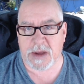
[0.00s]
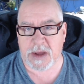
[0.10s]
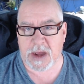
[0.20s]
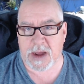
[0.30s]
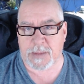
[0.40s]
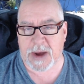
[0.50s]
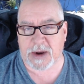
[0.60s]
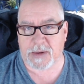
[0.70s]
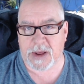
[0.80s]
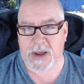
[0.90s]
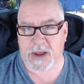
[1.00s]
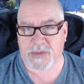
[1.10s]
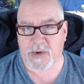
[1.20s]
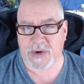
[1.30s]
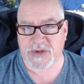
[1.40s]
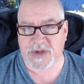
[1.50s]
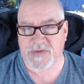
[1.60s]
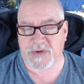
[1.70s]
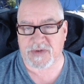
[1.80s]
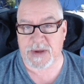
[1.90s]
a model uh,
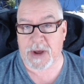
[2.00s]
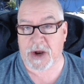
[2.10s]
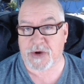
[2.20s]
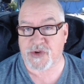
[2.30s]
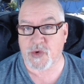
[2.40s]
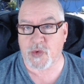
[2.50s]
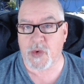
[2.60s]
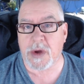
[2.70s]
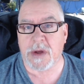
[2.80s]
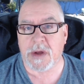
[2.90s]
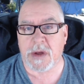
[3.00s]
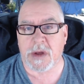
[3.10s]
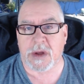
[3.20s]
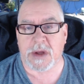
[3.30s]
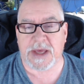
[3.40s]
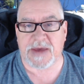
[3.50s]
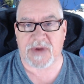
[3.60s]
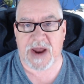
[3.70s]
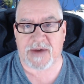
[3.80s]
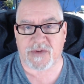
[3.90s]
3650 model 2
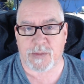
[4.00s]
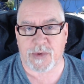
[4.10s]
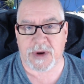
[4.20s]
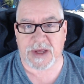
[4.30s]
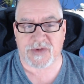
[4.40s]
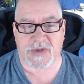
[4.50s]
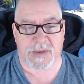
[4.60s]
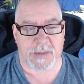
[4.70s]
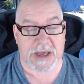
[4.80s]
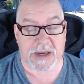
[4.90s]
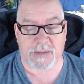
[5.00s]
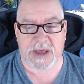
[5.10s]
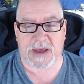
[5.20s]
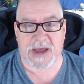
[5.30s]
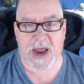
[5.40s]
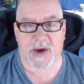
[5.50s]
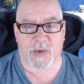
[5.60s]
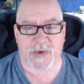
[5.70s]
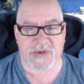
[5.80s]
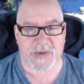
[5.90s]
even after putting some he he got a
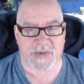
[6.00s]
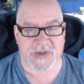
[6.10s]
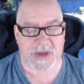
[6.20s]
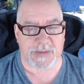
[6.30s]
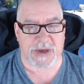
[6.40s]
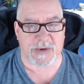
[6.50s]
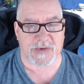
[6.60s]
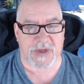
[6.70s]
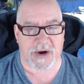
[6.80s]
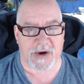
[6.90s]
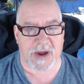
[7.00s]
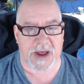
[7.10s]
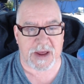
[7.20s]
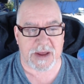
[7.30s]
hold of some CPUs that are uh,